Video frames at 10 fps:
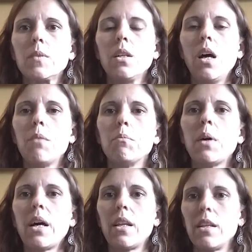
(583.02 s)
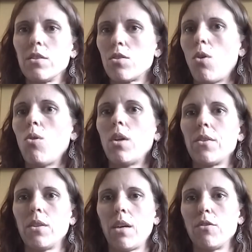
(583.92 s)
but it is a whole
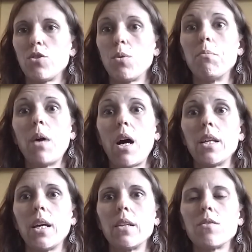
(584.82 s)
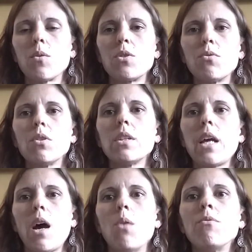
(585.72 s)
other level to embody it. So it's really
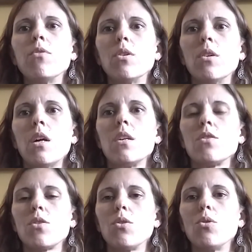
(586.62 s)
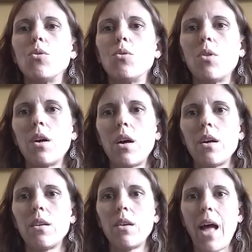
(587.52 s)
helpful to
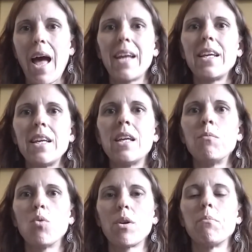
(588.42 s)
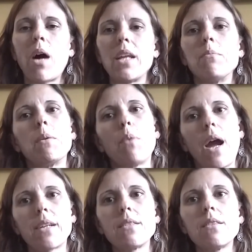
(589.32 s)
add in more embodiment
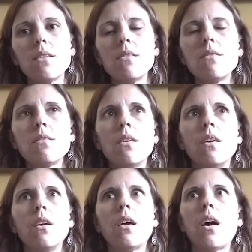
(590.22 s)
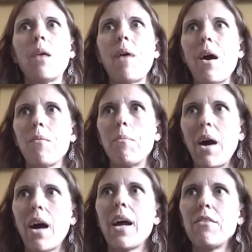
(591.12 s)
practices
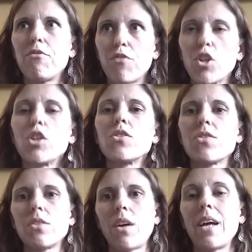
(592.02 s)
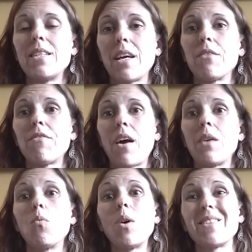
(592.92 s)
by first
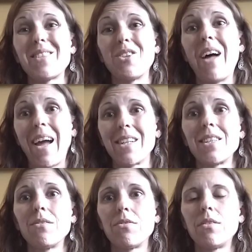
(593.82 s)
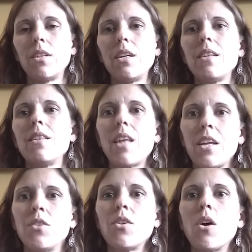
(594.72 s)
identifying what's still active.
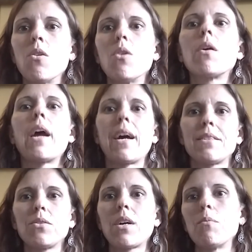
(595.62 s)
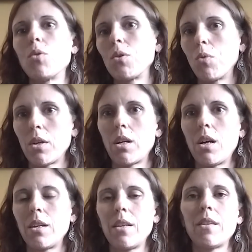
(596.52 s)
then you know, okay, I still got more to work
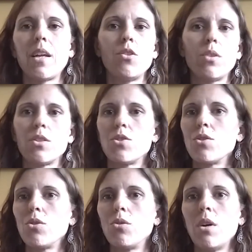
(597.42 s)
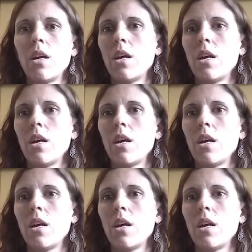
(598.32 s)
on. And then you can do,